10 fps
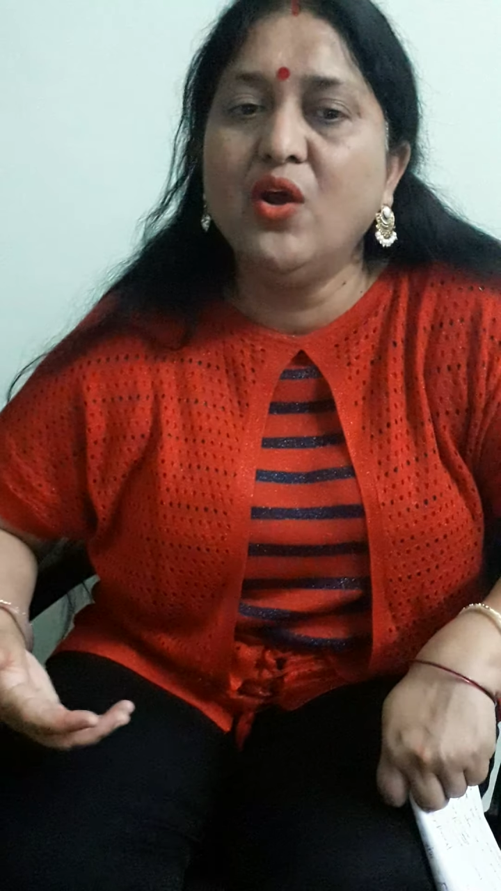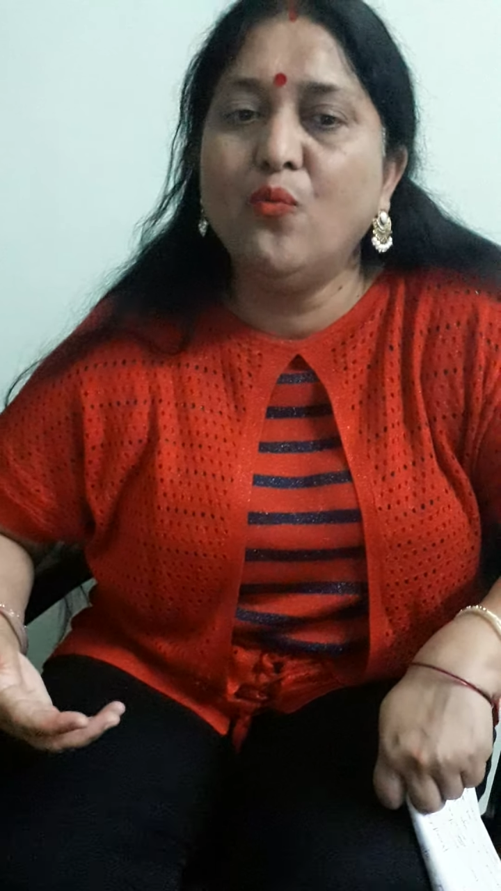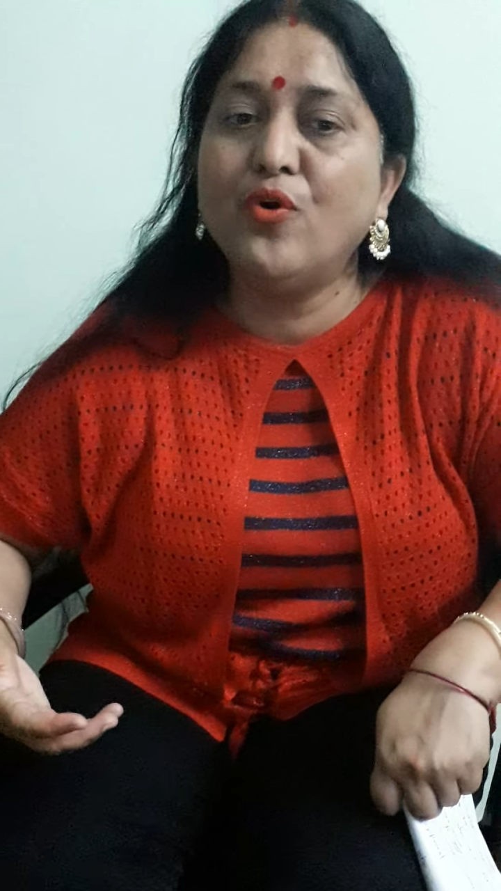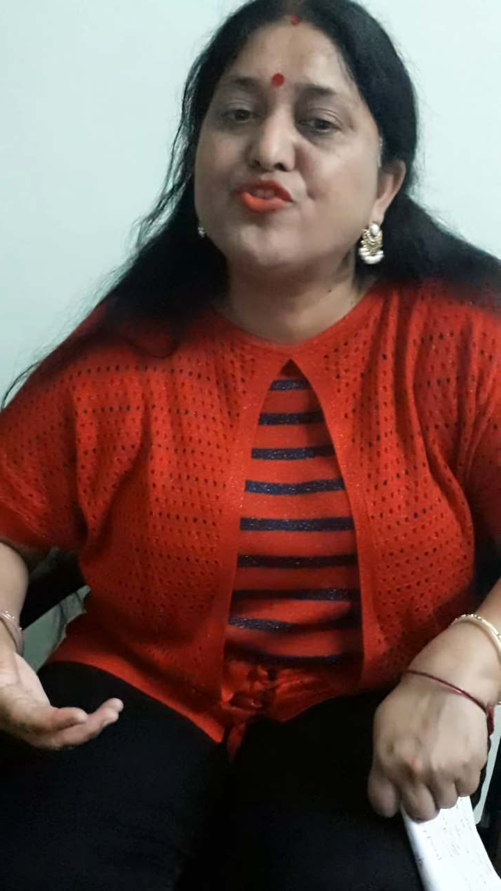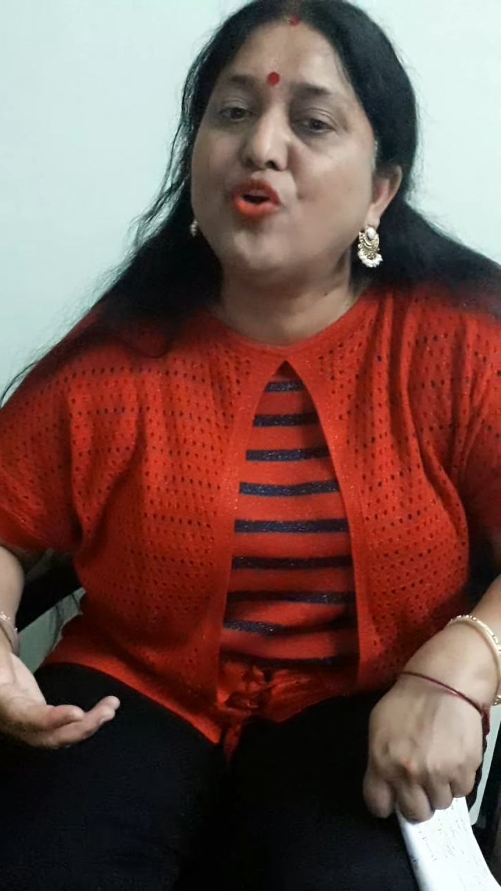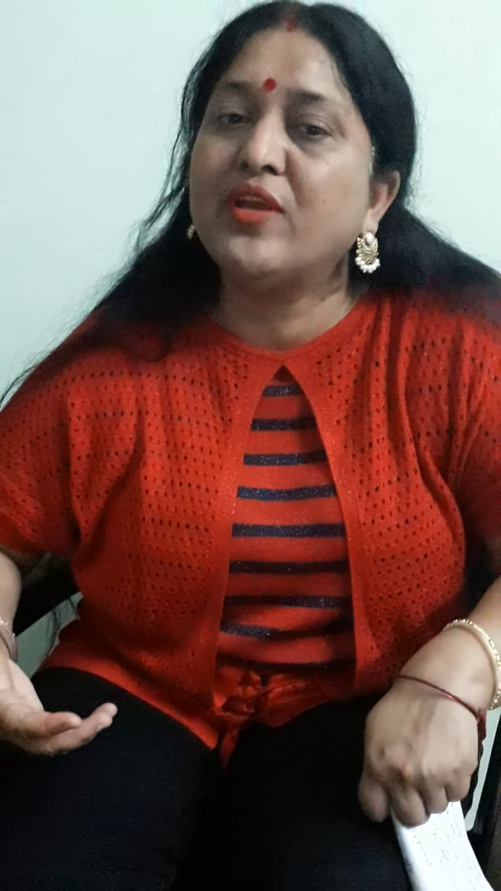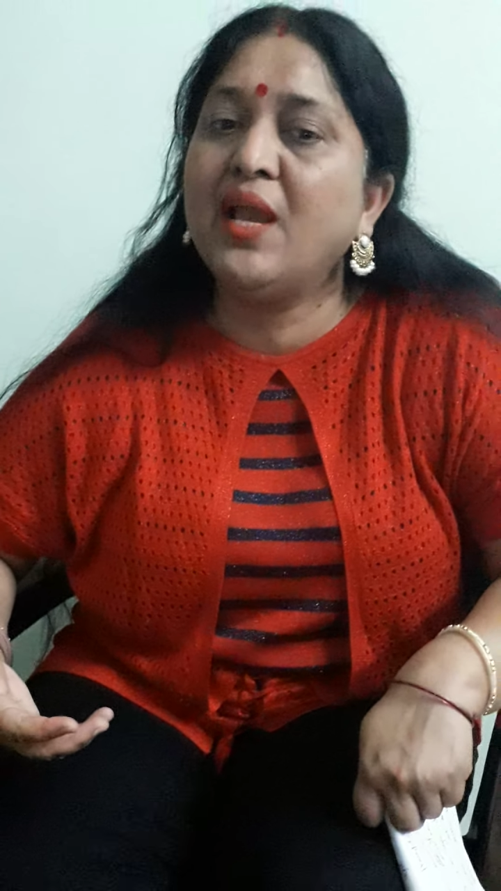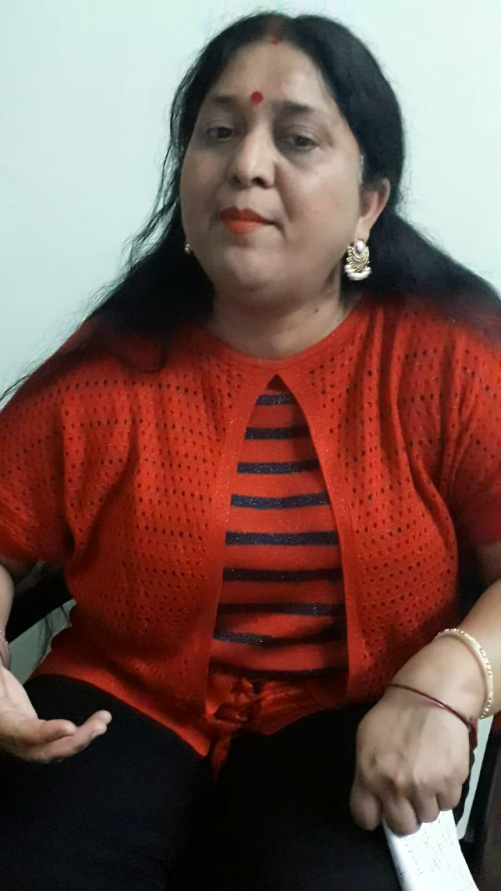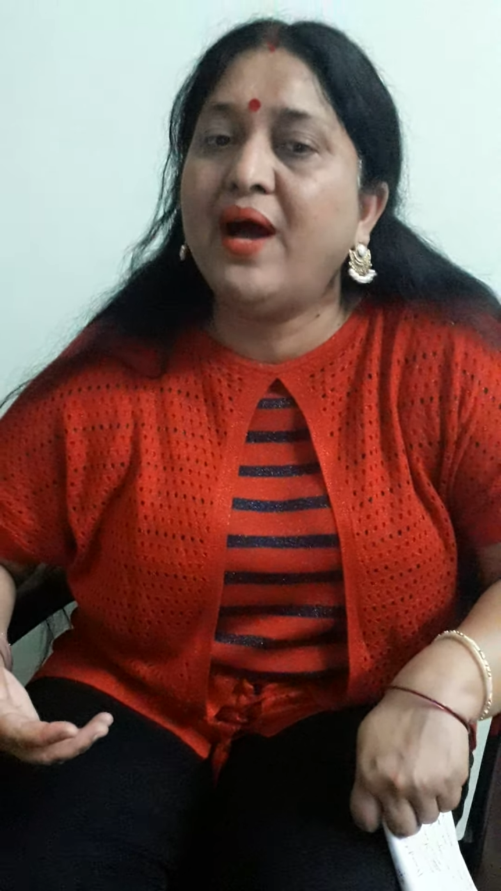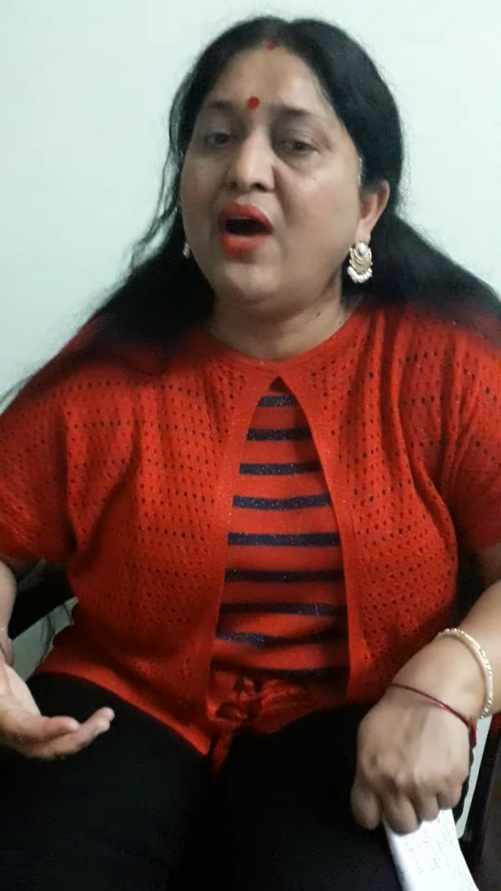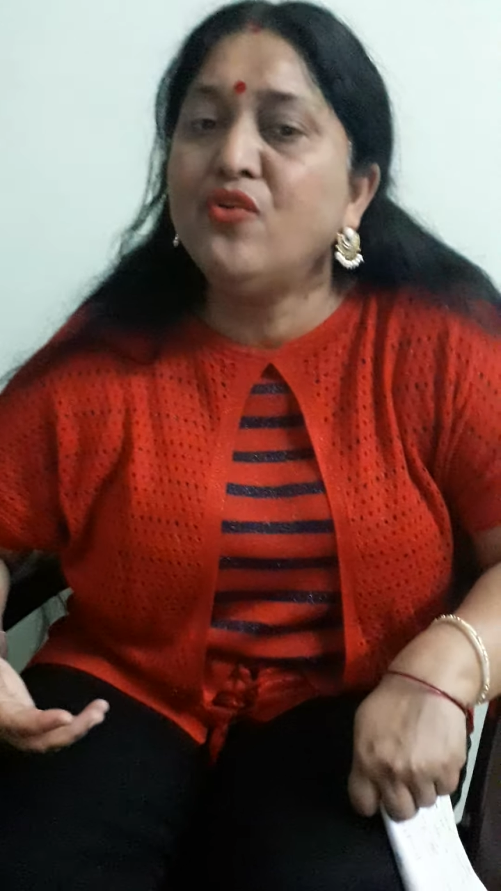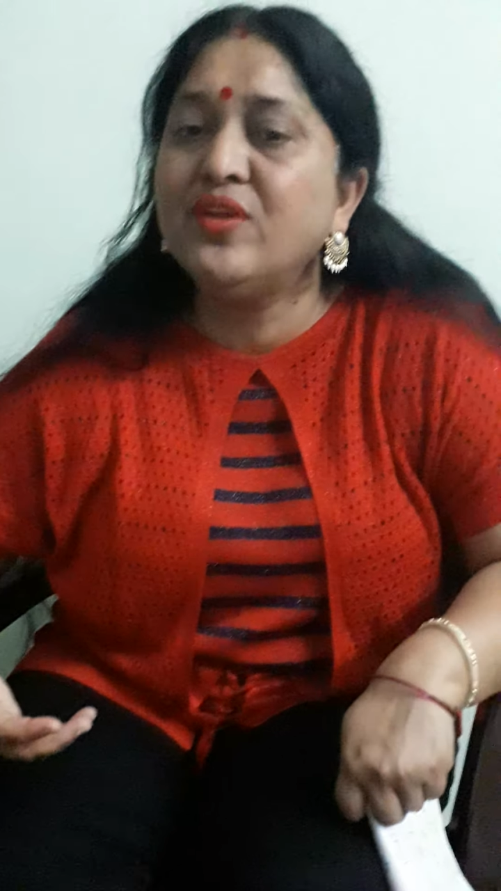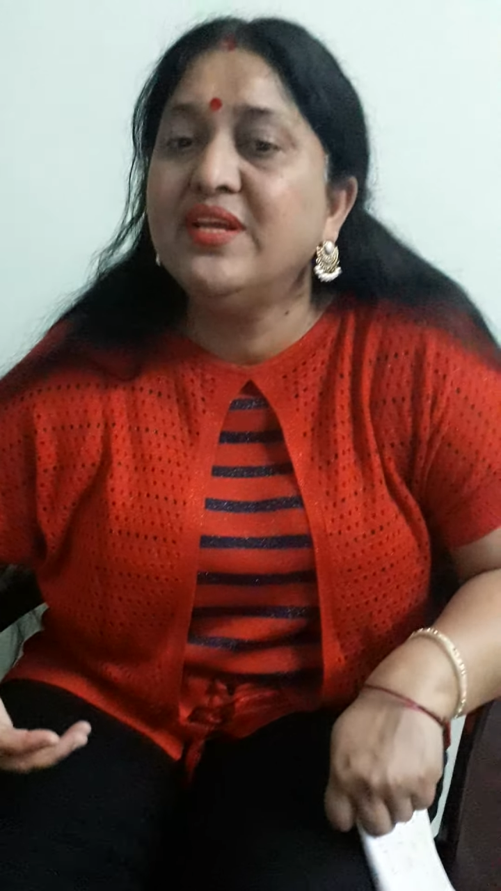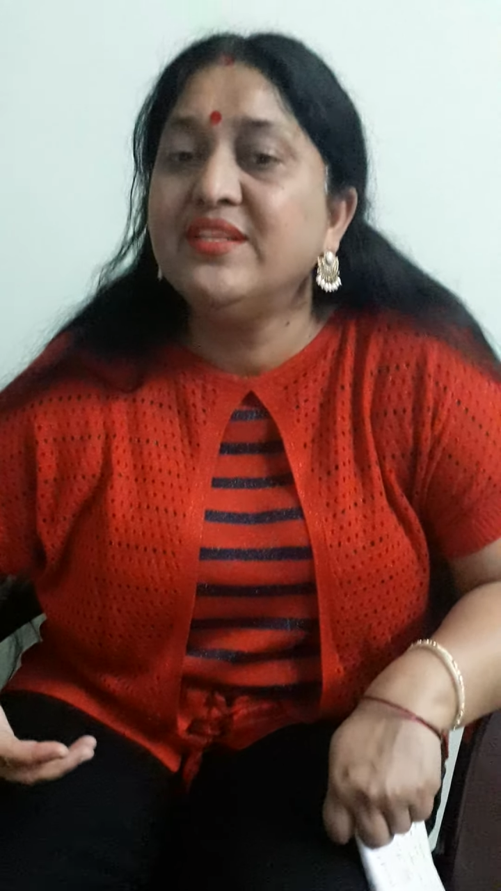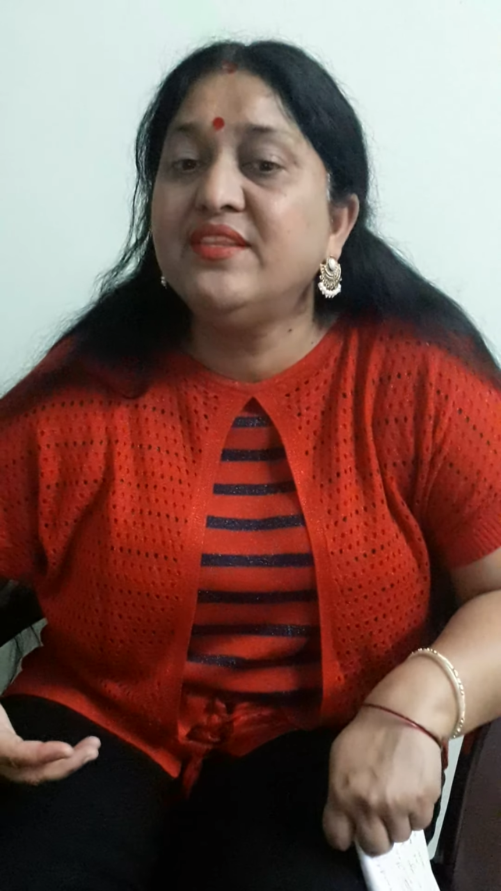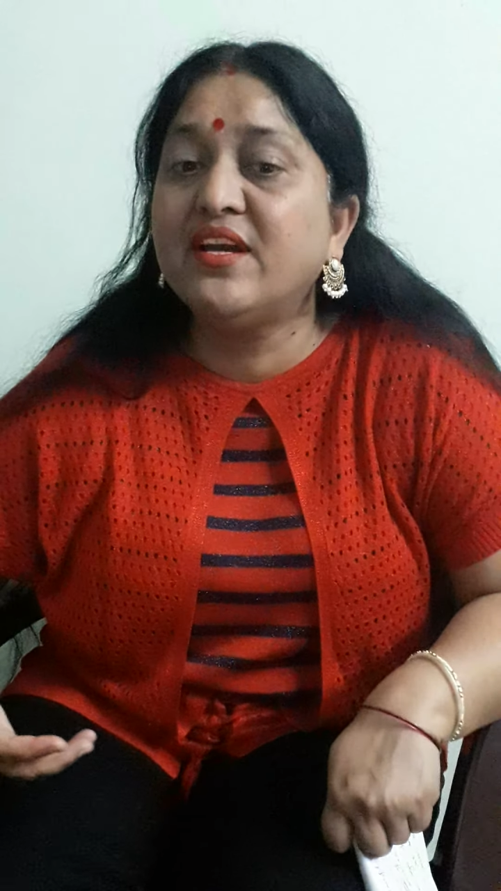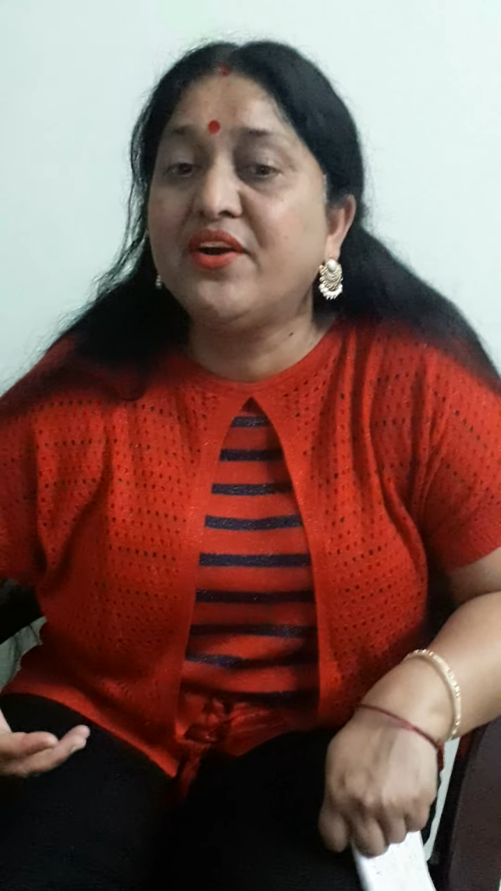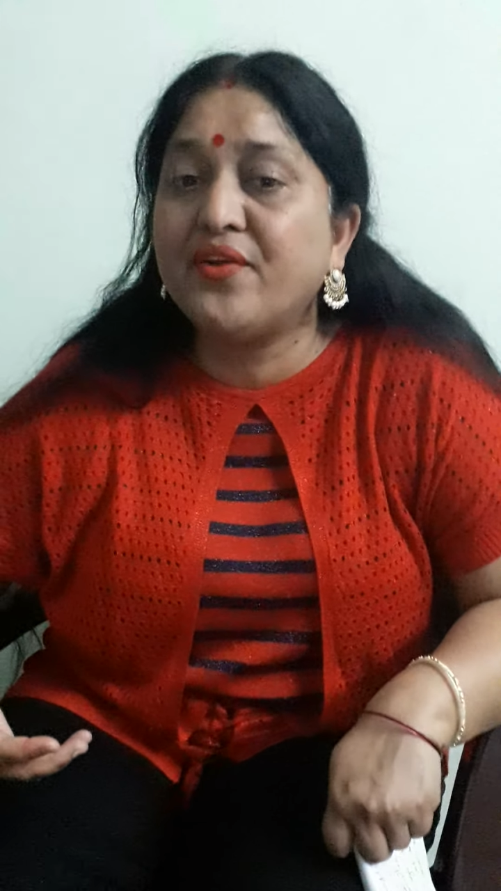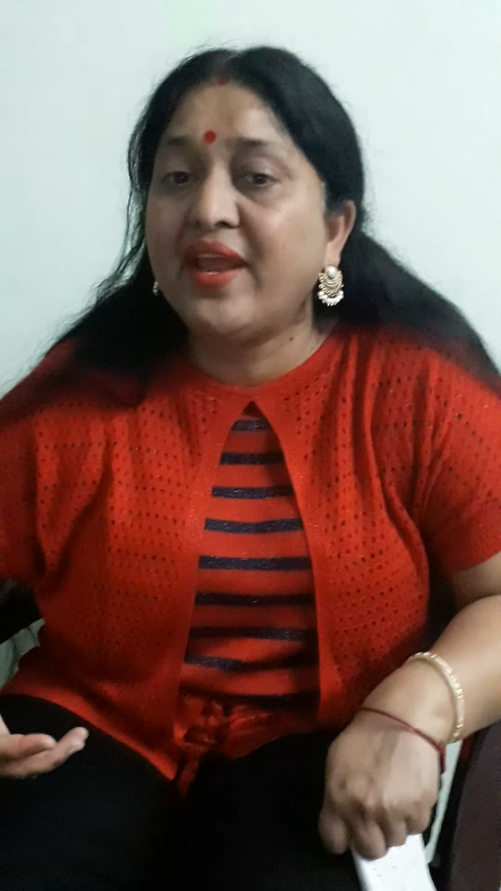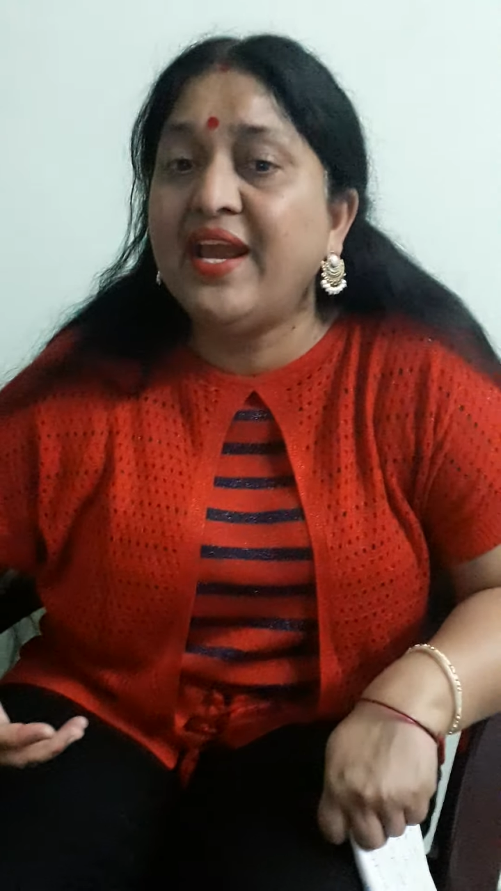was talking about the
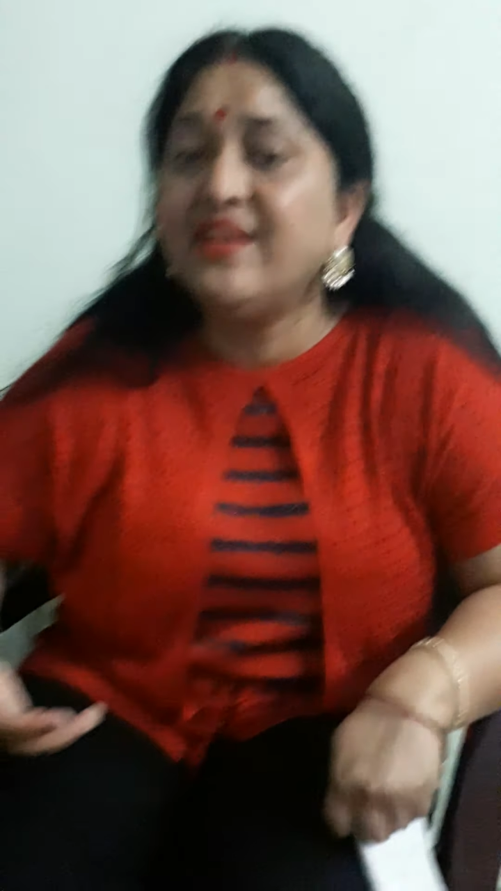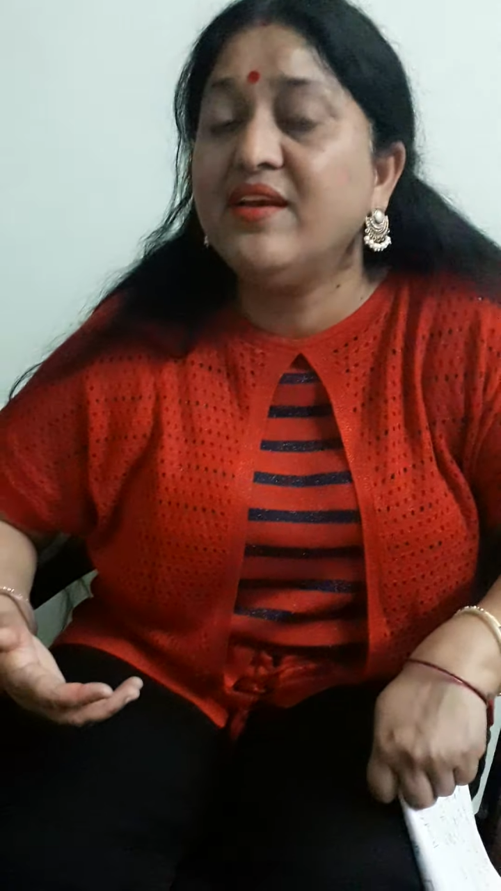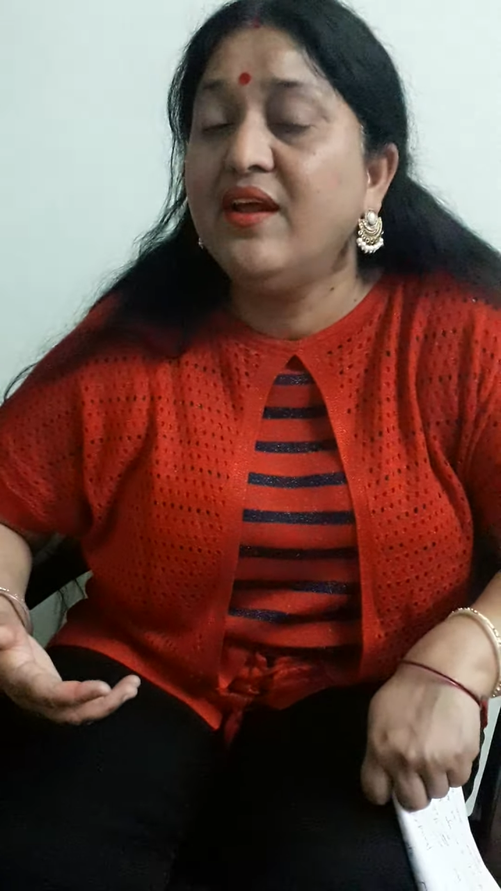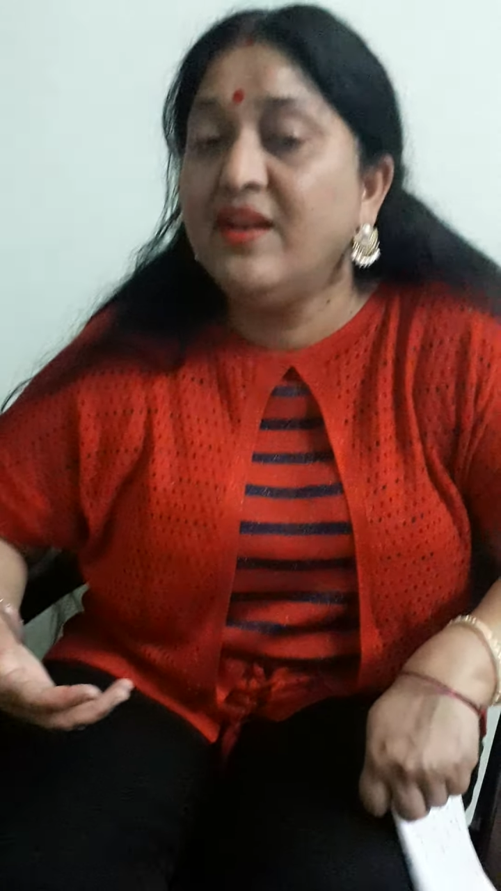great